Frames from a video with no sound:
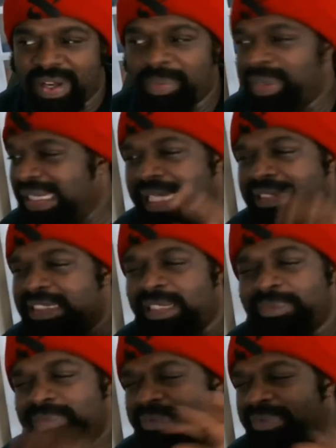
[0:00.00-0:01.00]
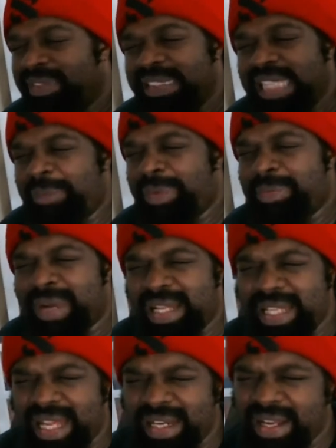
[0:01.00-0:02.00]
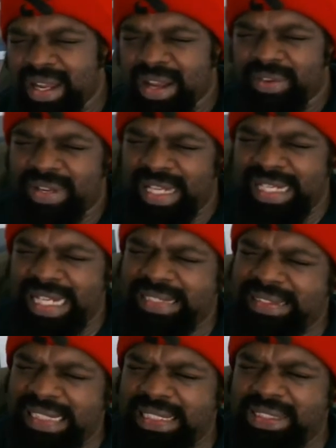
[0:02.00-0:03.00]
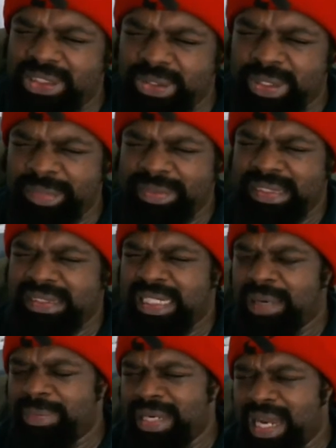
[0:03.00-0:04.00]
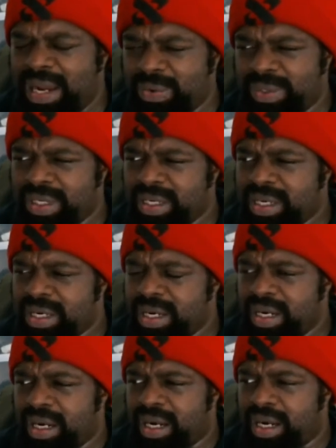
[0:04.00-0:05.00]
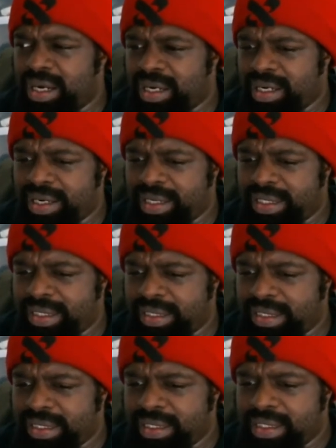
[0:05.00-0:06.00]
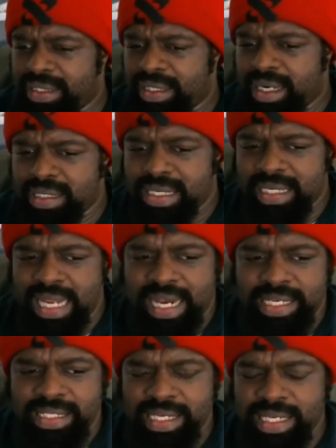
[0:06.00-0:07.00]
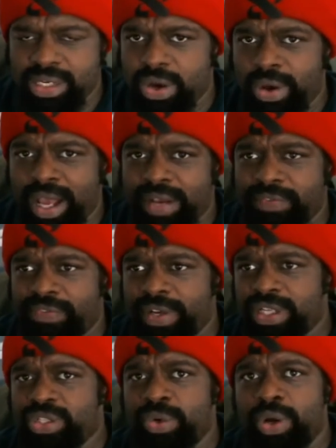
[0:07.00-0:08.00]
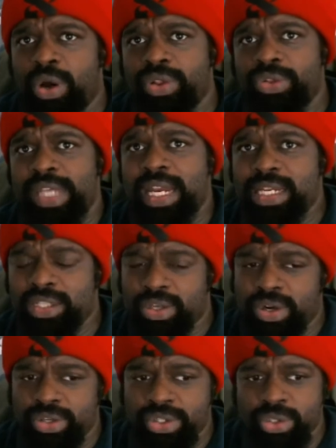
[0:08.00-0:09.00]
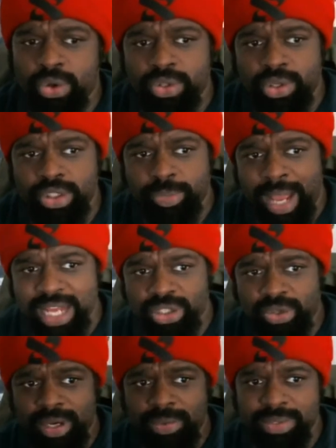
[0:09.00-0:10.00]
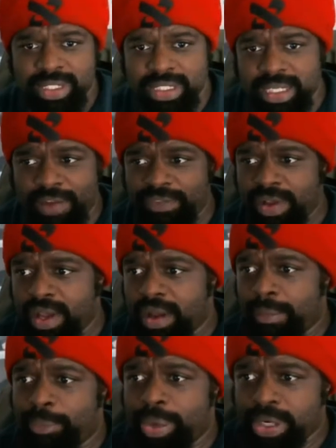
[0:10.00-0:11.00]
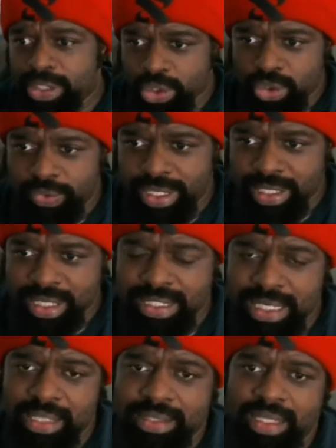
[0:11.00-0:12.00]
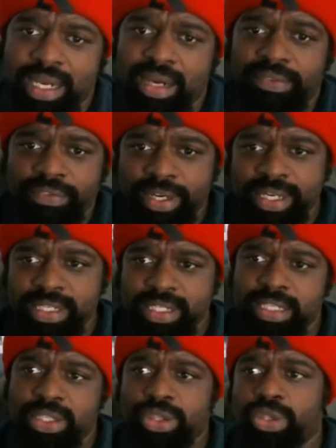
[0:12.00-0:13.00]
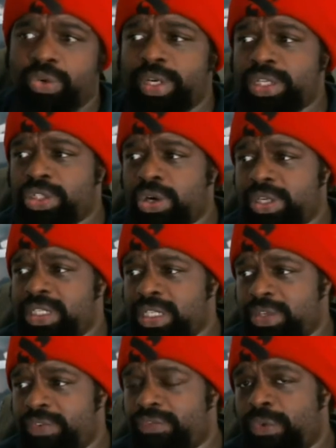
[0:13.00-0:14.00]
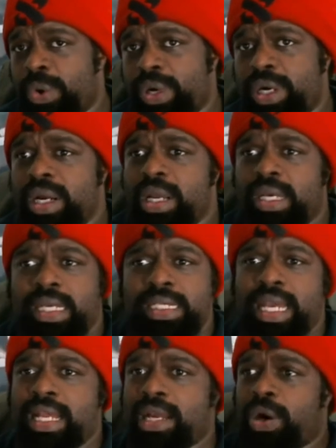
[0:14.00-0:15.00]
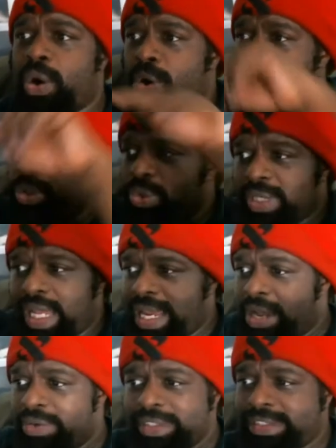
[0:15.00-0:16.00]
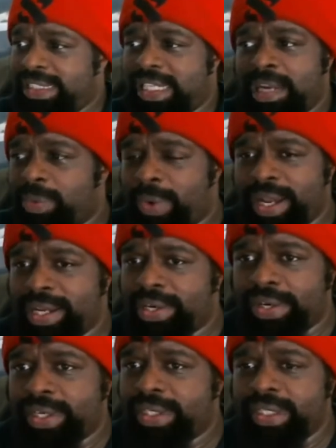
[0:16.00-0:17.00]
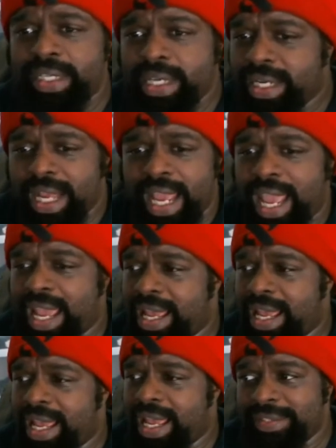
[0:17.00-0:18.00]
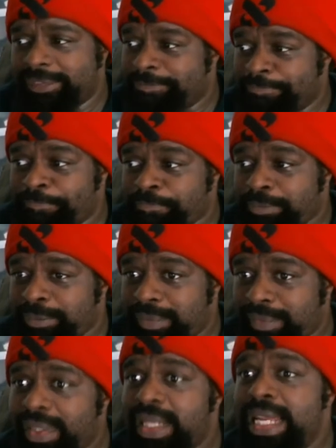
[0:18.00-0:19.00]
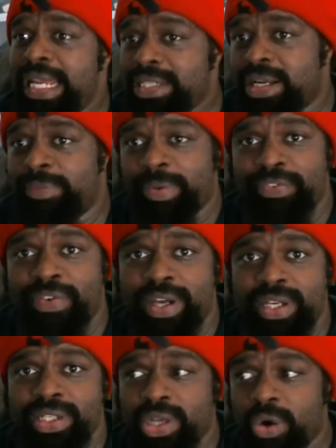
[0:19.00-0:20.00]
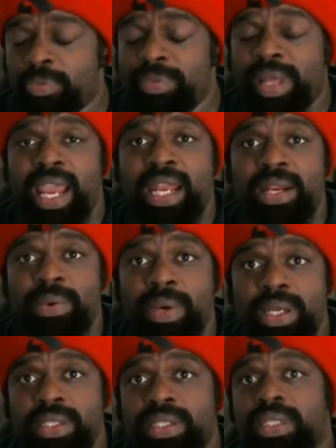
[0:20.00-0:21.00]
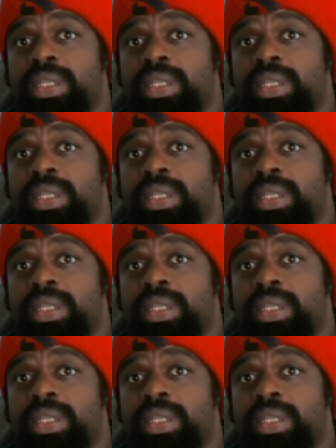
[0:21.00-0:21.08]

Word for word: I'm gonna think of something snappy by then for the next set of streams that's coming out. Uh, other than that, I just need to go ahead and finish doing all those edits on all those old, those past streams and stuff. Put those recuts out there. Finish season three. Start season four. Cause I got like a whole new layout and shit I've been waiting on, and it's gonna be fucking dope. Anyways.